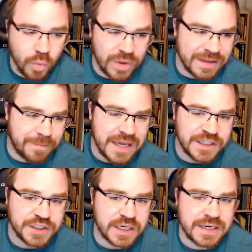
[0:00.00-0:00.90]
when the
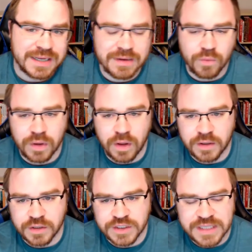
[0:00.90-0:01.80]
patient will
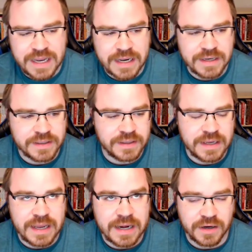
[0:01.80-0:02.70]
understands
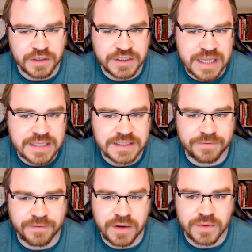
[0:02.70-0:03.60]

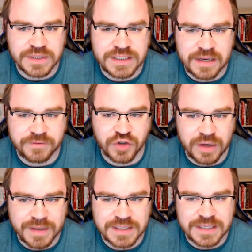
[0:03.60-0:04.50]
the frequency of
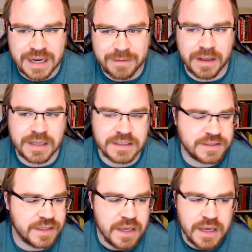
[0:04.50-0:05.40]
treatments,
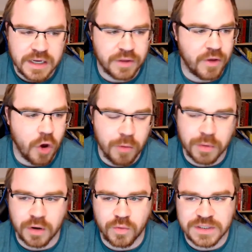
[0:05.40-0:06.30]
timelines, the
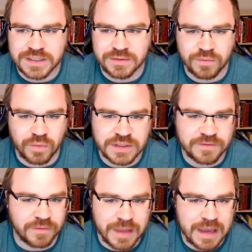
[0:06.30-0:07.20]
homework, what's
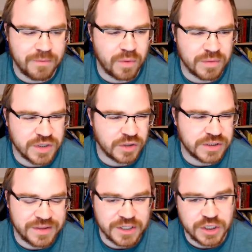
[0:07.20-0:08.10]
from them, what
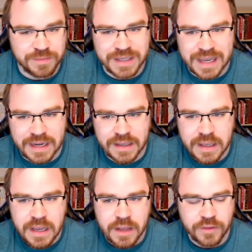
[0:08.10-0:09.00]
results that they should be
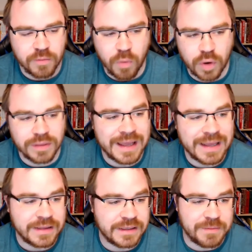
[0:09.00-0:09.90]
getting, they're more
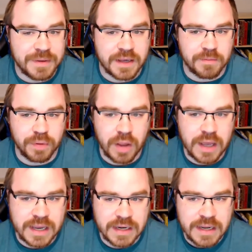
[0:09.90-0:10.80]
likely to be
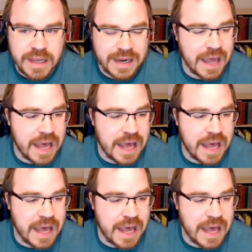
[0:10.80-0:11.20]
compliant and